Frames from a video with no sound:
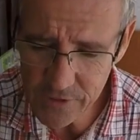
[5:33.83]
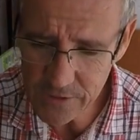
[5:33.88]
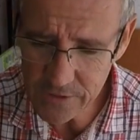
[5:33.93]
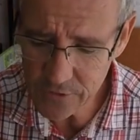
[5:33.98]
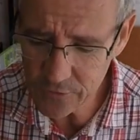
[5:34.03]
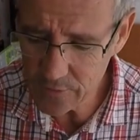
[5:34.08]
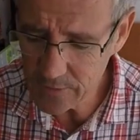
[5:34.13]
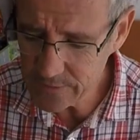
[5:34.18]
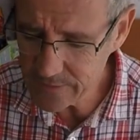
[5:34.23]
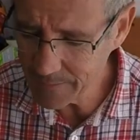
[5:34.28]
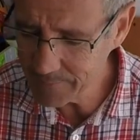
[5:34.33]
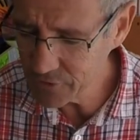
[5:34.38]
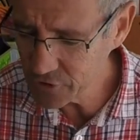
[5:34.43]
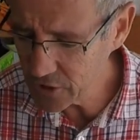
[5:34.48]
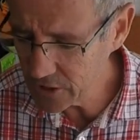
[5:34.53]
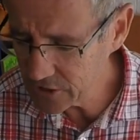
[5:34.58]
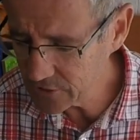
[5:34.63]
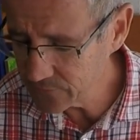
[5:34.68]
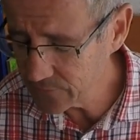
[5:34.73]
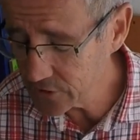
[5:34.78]
just sort of a
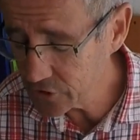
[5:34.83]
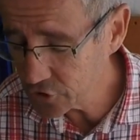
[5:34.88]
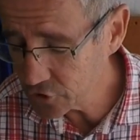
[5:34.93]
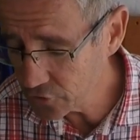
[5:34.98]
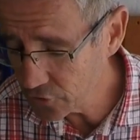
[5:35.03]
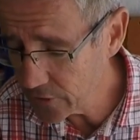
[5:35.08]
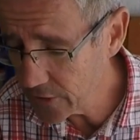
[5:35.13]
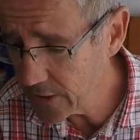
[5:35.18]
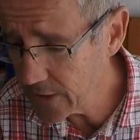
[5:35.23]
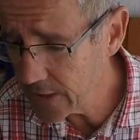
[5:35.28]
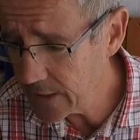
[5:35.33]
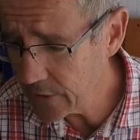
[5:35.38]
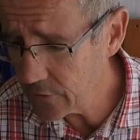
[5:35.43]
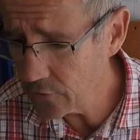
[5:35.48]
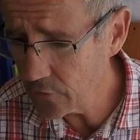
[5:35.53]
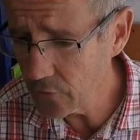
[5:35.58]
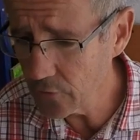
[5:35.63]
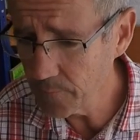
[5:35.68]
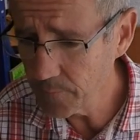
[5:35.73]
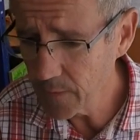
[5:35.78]
demonstration of a tree
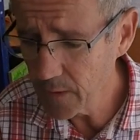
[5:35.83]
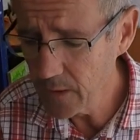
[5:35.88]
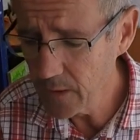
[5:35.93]
or